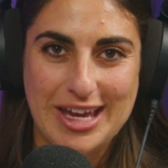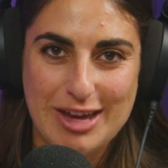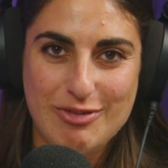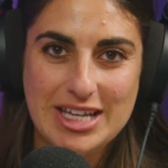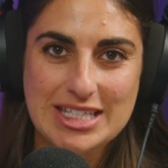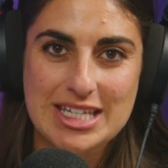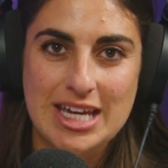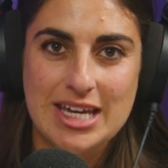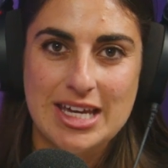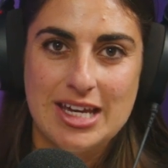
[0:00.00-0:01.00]
can give us.
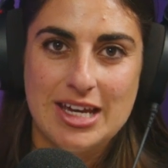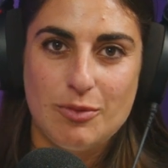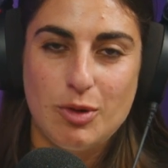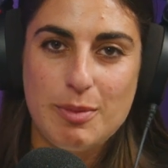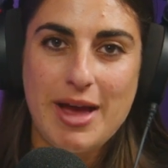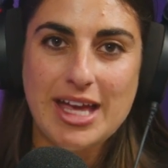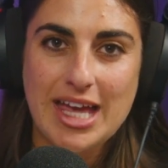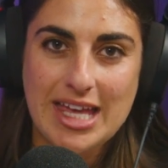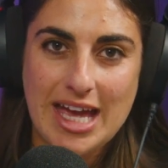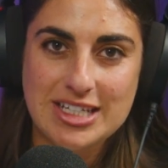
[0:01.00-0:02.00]
We'll be back
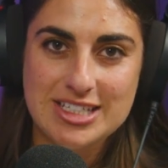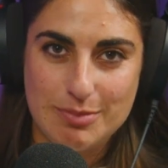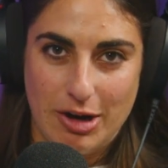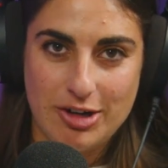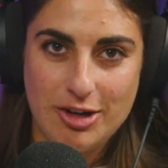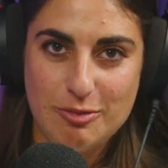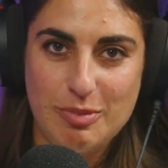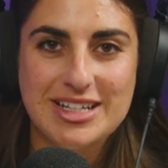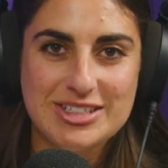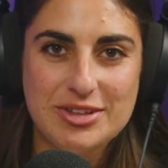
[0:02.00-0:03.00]
again tomorrow,
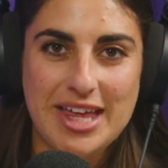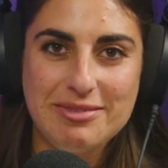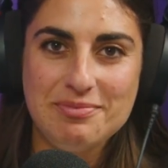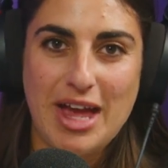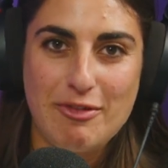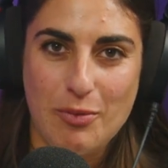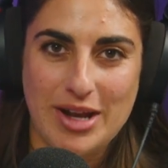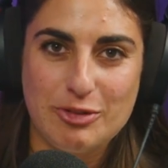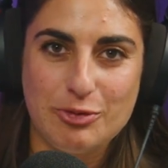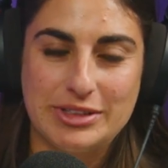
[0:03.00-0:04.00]
but until then, have a
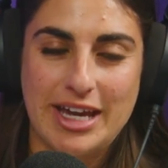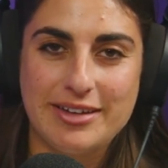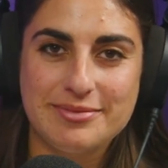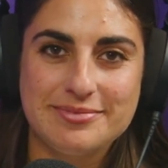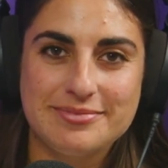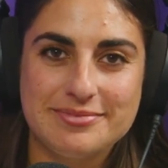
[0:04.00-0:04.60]
wonderful day.